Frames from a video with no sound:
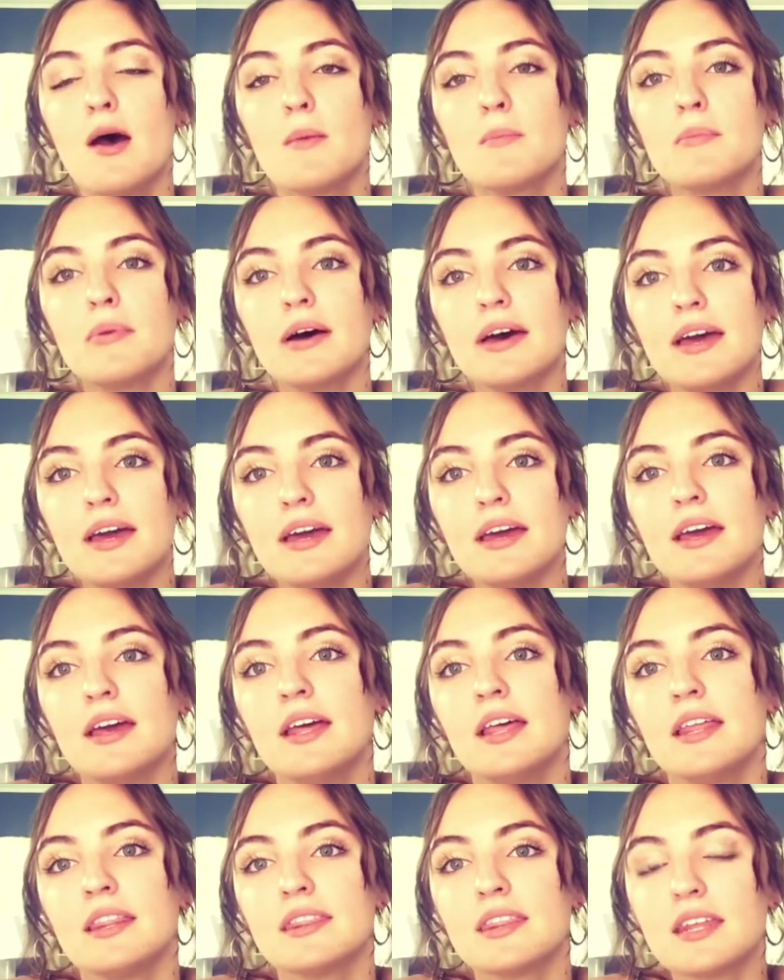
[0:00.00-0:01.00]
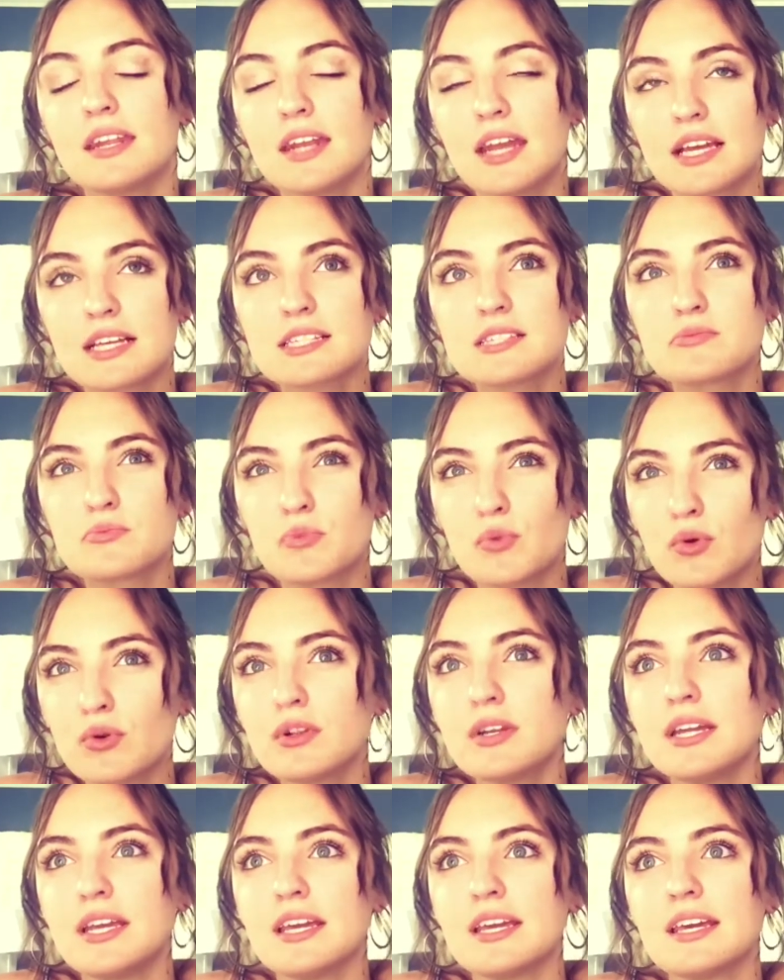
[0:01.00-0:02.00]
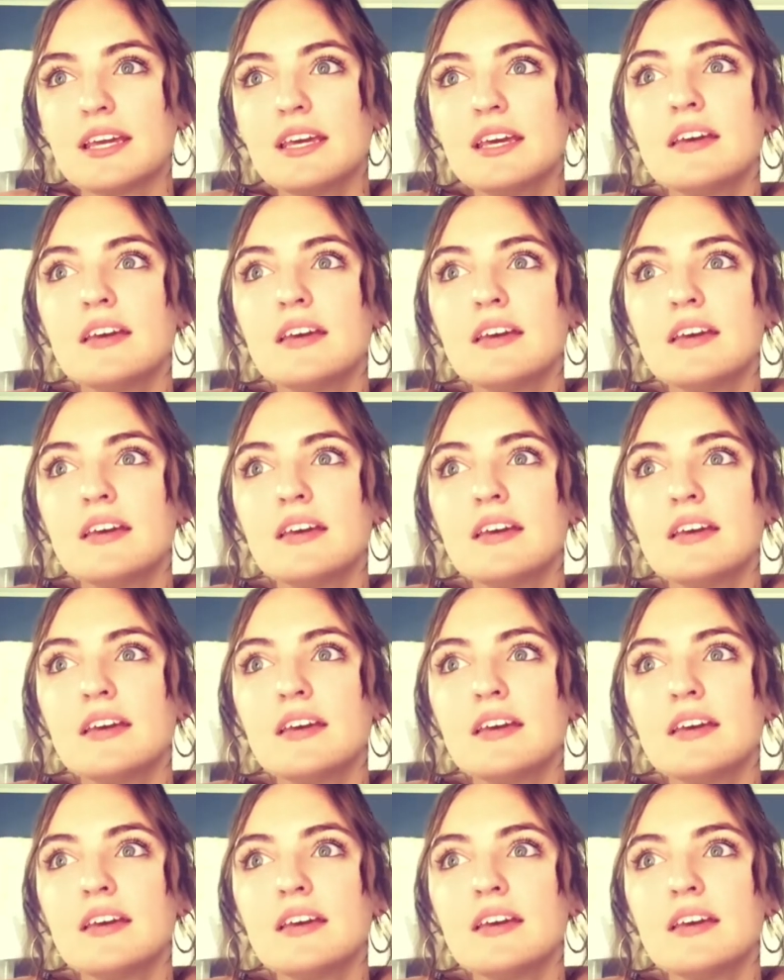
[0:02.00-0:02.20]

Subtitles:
But the next morning,